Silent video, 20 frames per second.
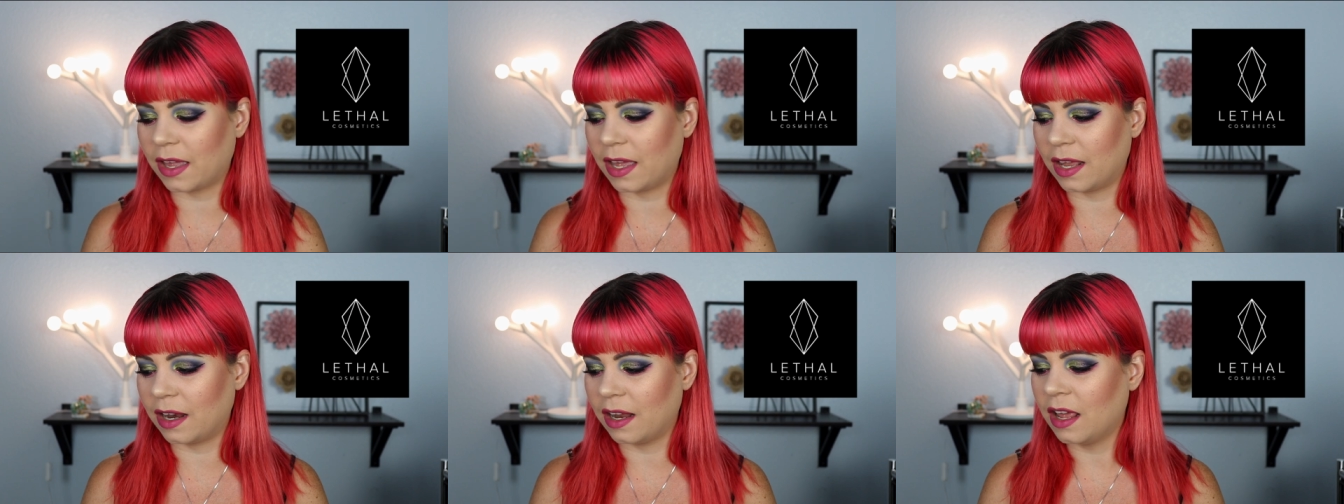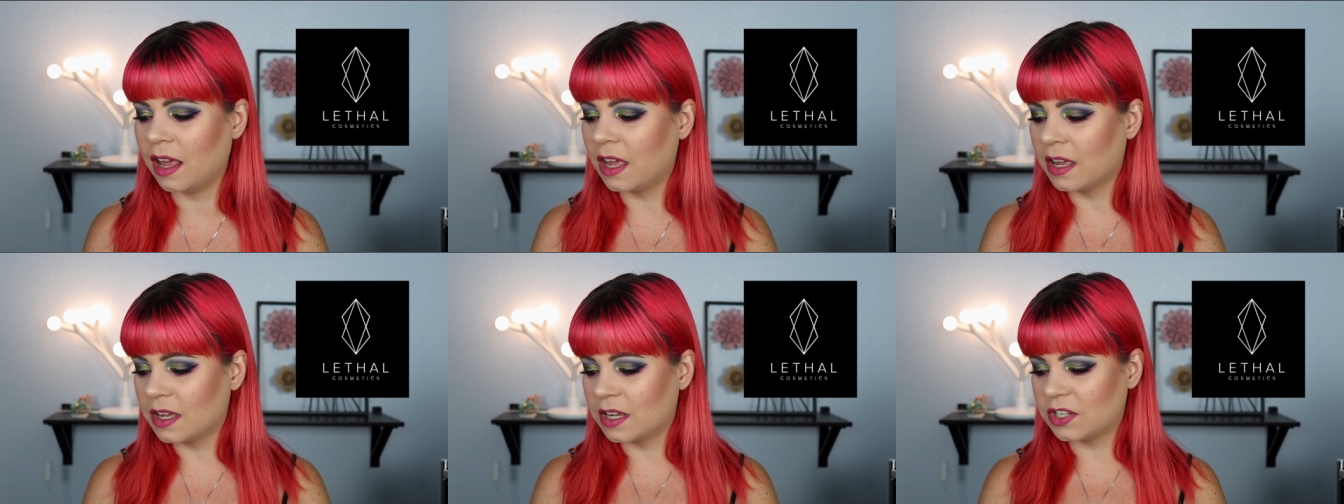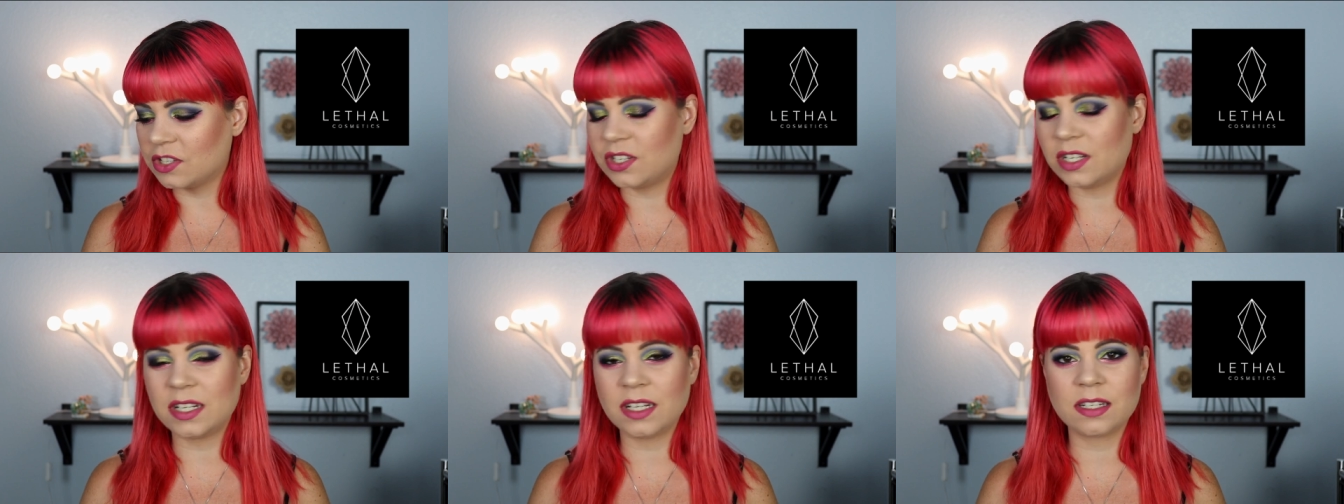and
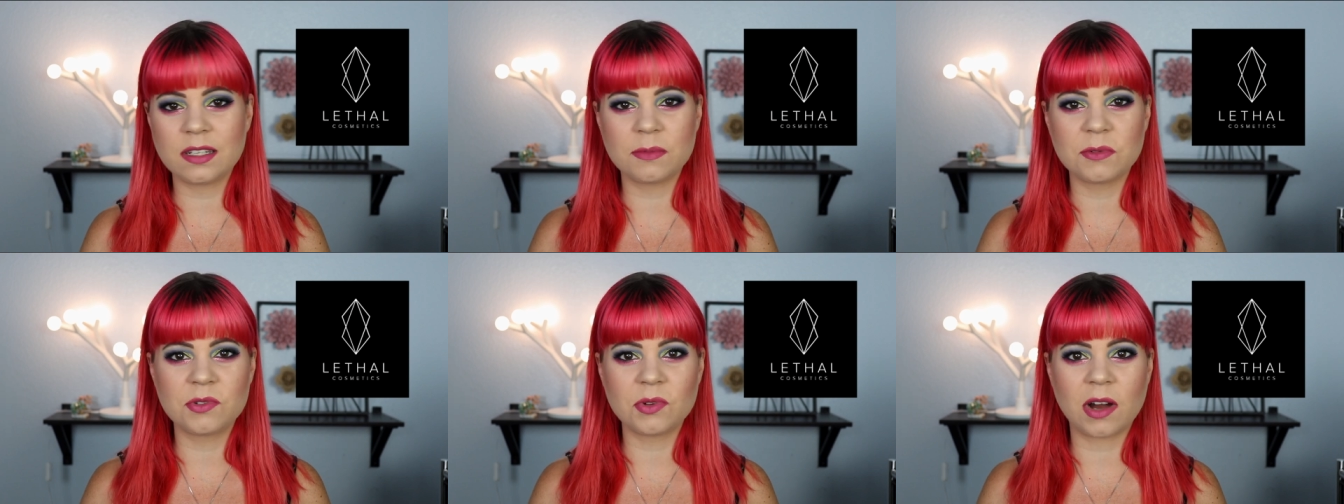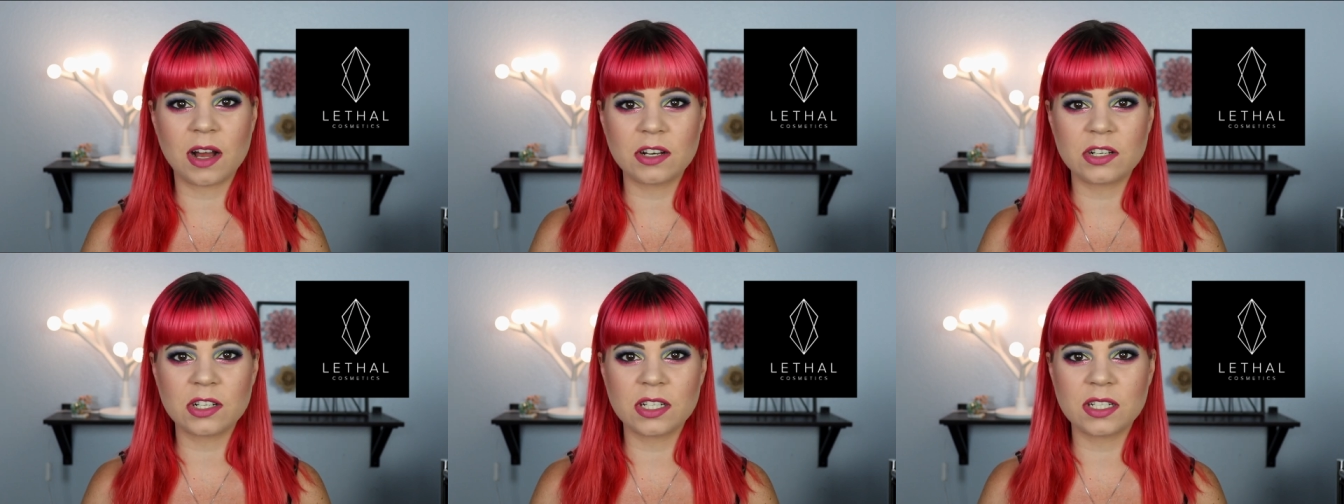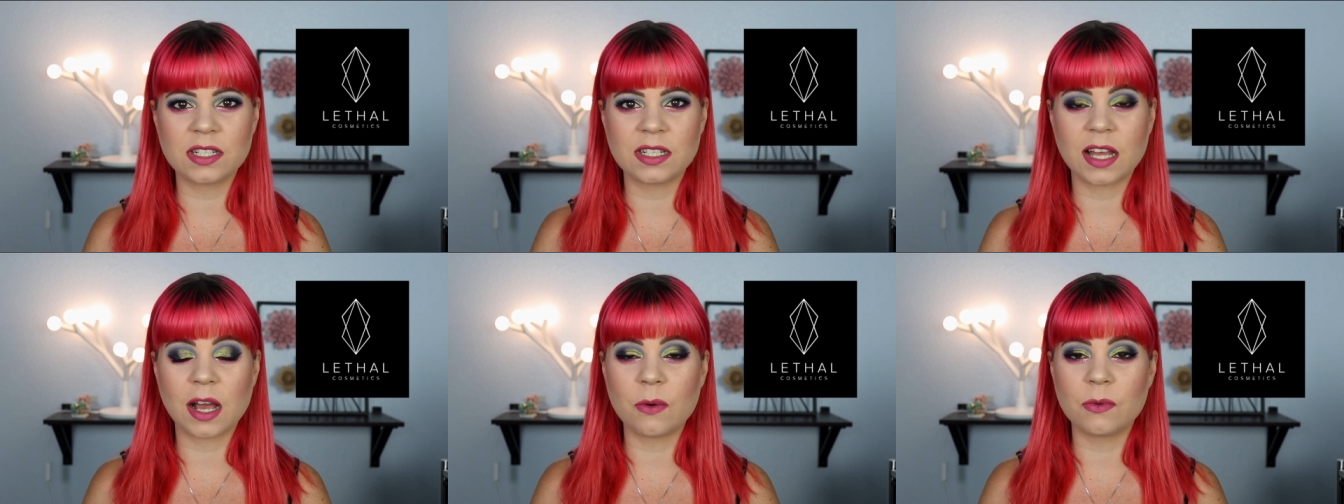she did some
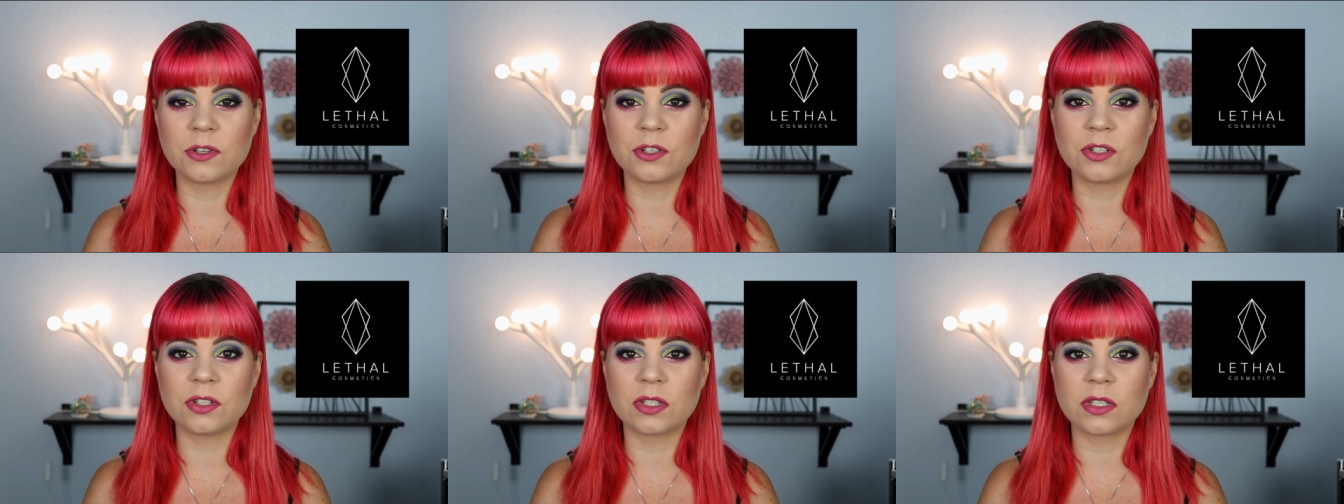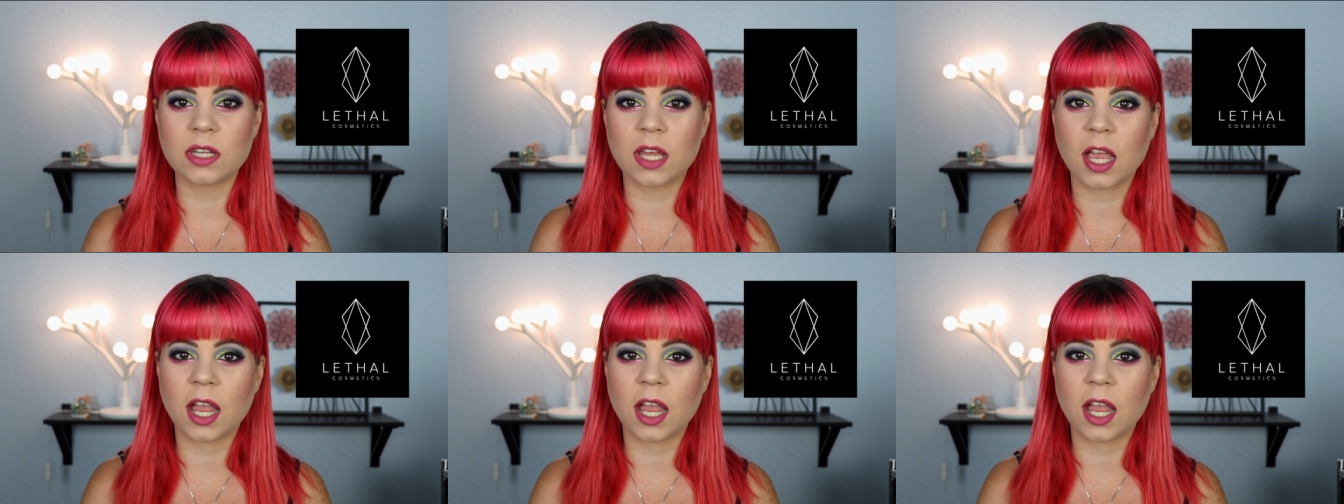swatches and I was just